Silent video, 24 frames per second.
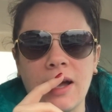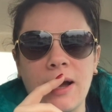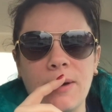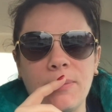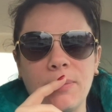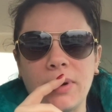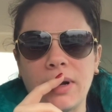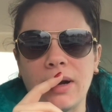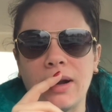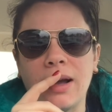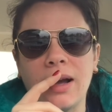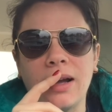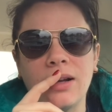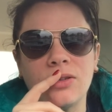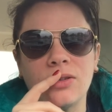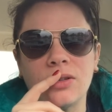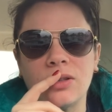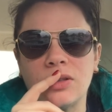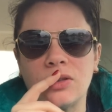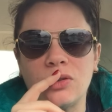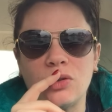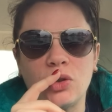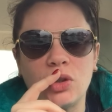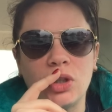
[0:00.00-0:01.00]
But I
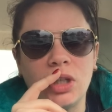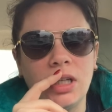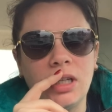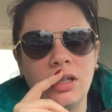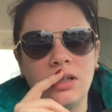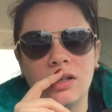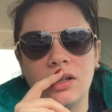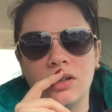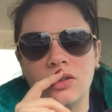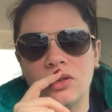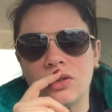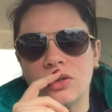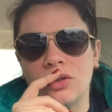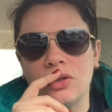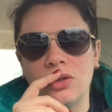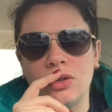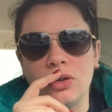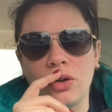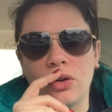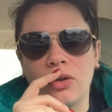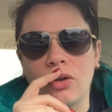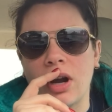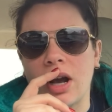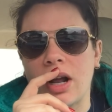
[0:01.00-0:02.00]
just cheat and just do
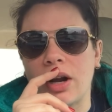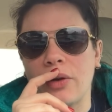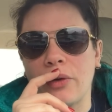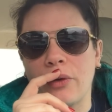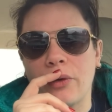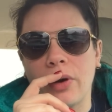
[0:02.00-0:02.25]
Crown and